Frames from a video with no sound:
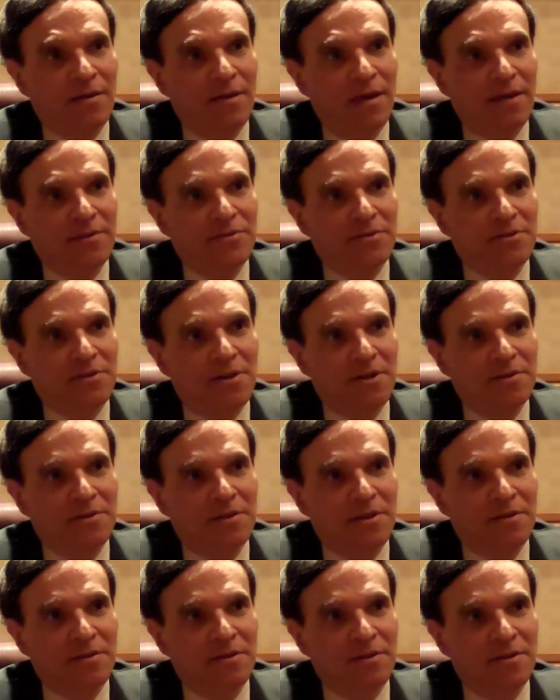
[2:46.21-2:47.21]
As a judge
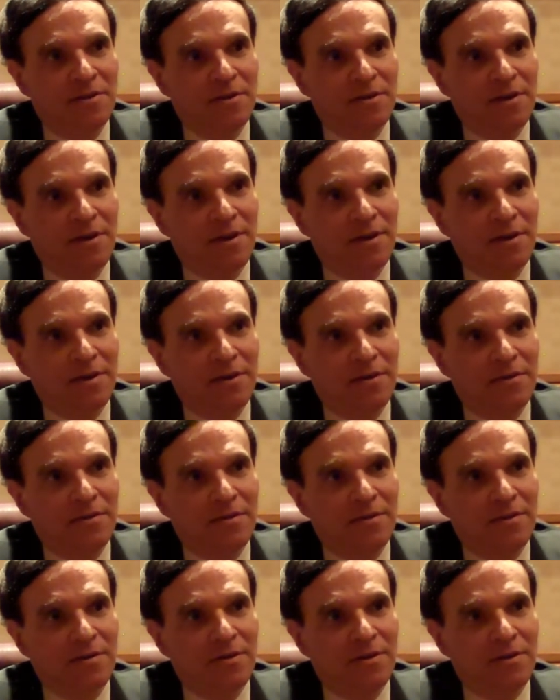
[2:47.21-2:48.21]
on the
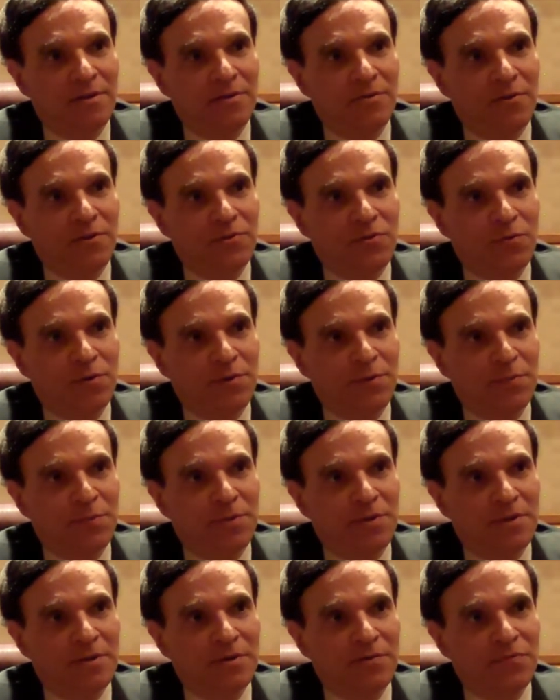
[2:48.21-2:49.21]
U.S. Court of
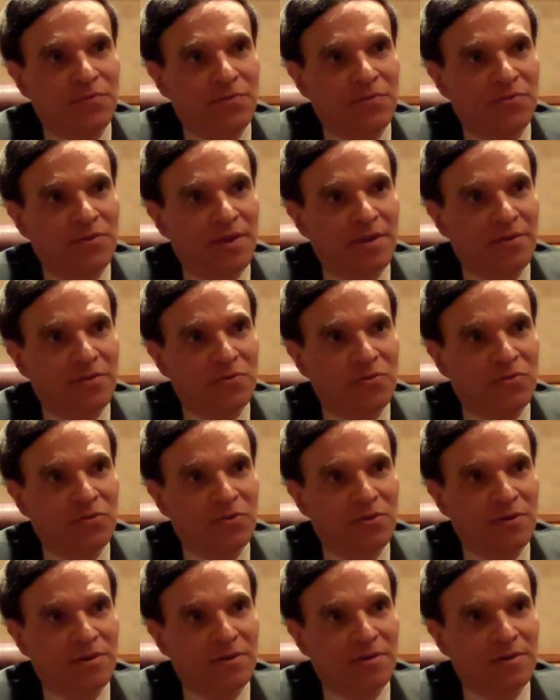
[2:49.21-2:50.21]
Appeals for the Second
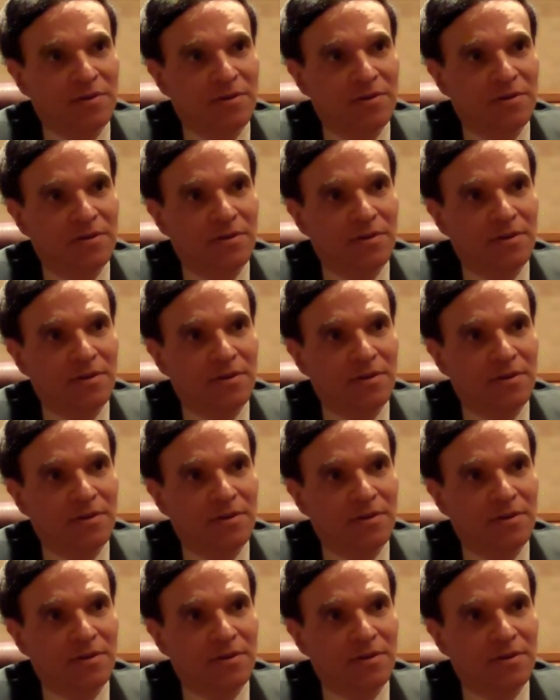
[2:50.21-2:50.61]
Circuit,